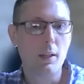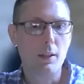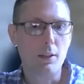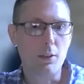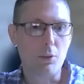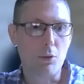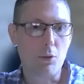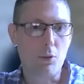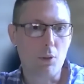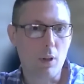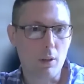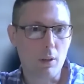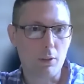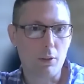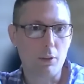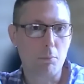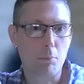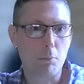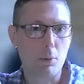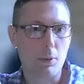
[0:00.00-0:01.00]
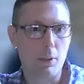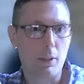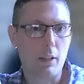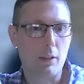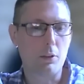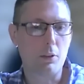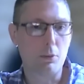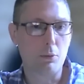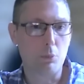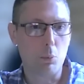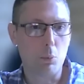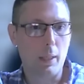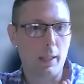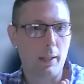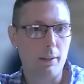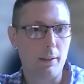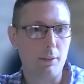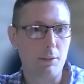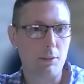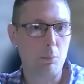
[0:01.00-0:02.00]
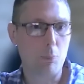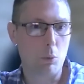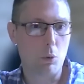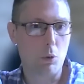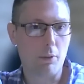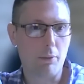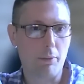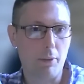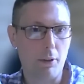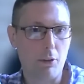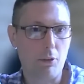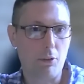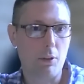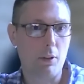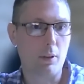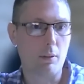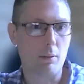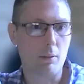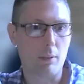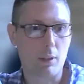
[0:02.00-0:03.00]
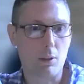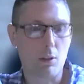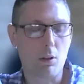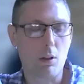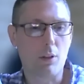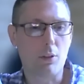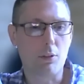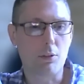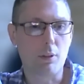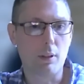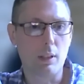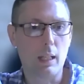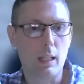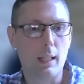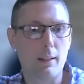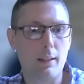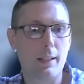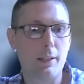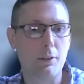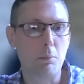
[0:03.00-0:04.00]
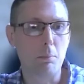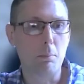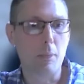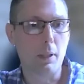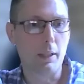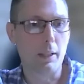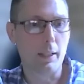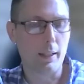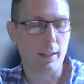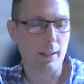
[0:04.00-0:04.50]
constructive, productive way that's more efficient, that costs a lot less money.